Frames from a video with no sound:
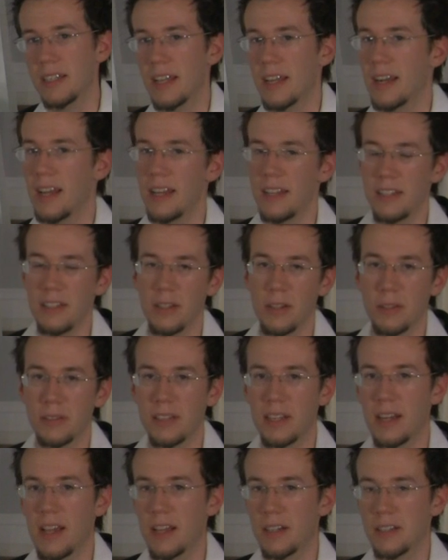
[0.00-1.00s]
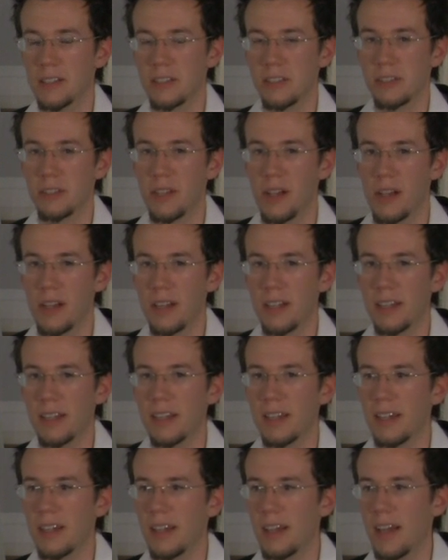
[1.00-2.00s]
it, and any note can act as the tonic.
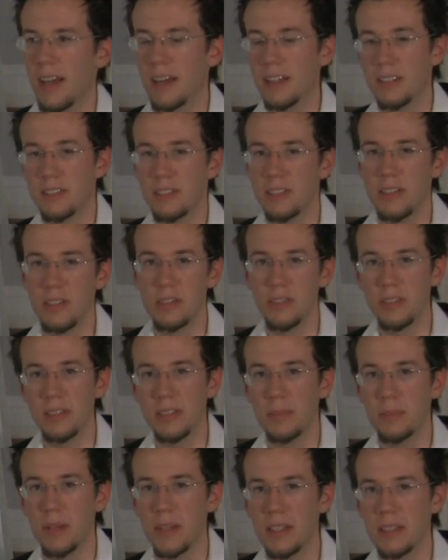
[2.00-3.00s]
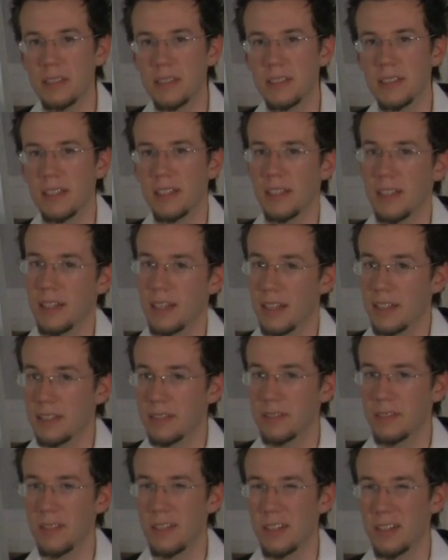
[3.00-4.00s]
And it's usually based,
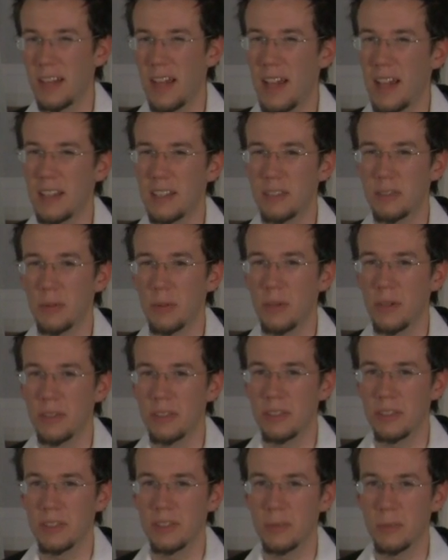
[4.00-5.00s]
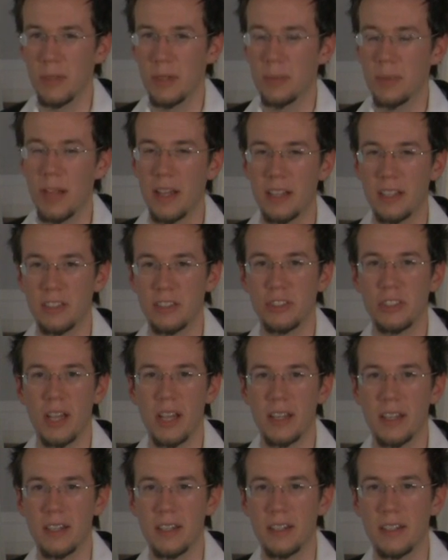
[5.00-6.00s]
it had its origins way back in
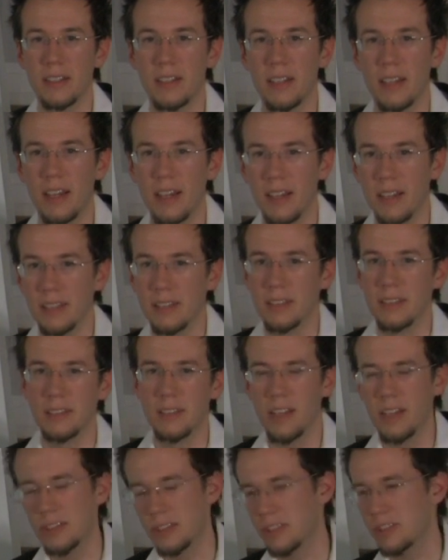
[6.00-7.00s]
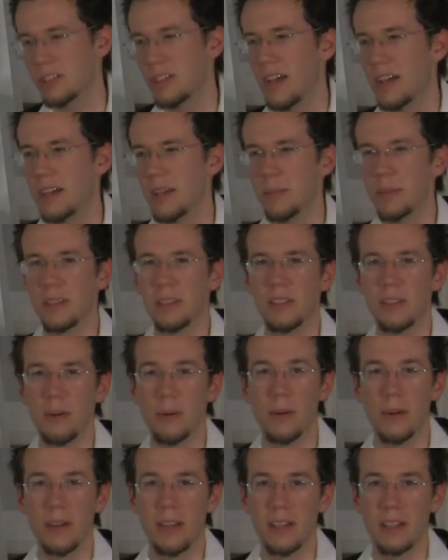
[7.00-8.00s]
China. And not just China, but the
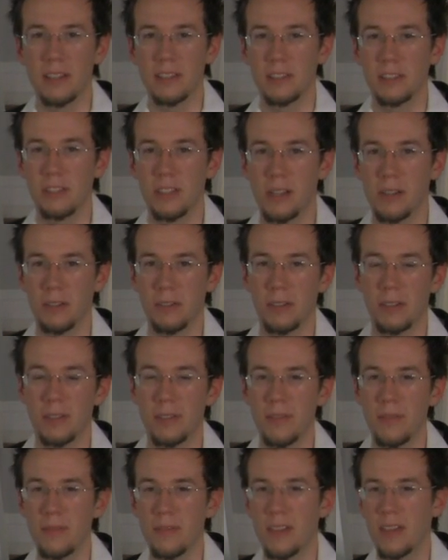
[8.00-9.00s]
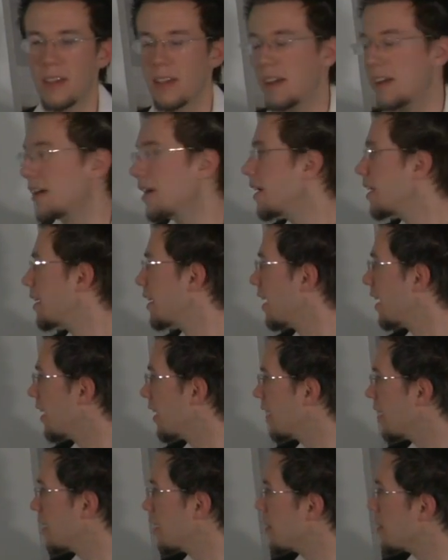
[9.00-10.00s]
Orient in general.
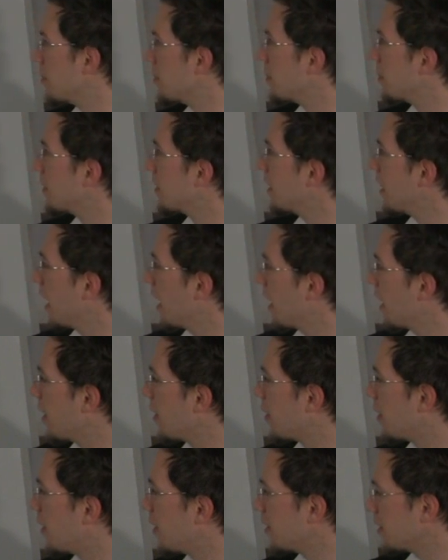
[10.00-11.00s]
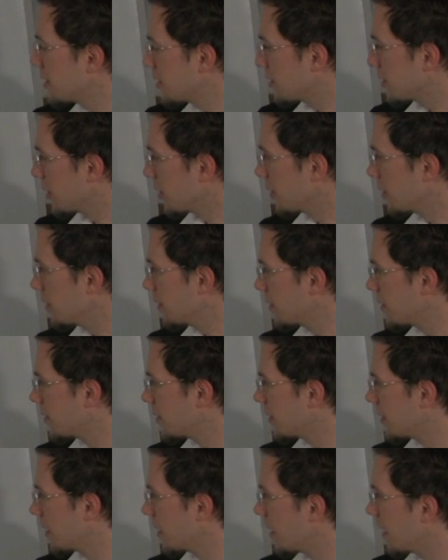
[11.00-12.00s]
Now also,
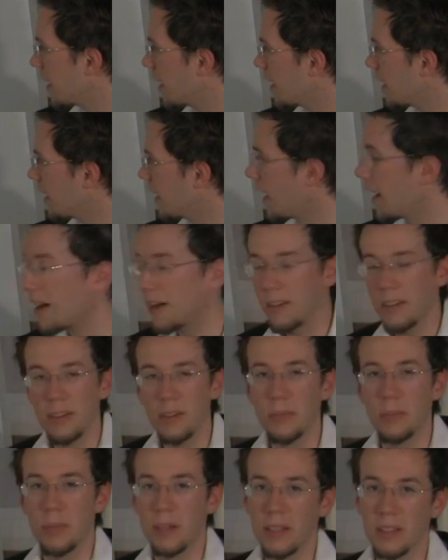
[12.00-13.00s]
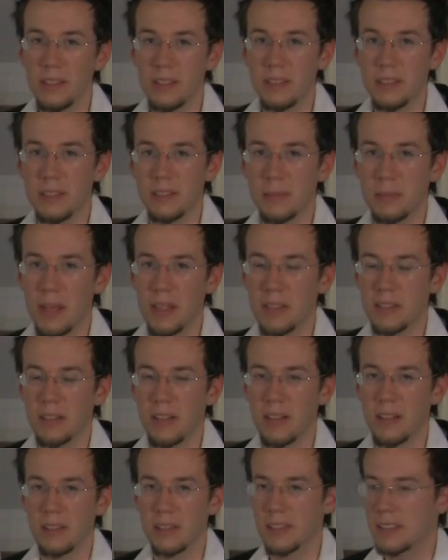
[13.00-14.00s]
how you build a
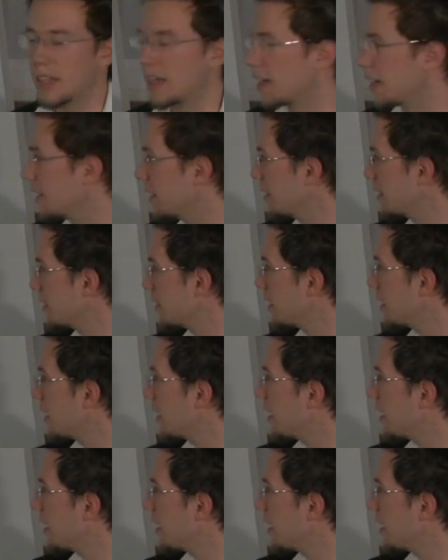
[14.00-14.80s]
pentatonic scale,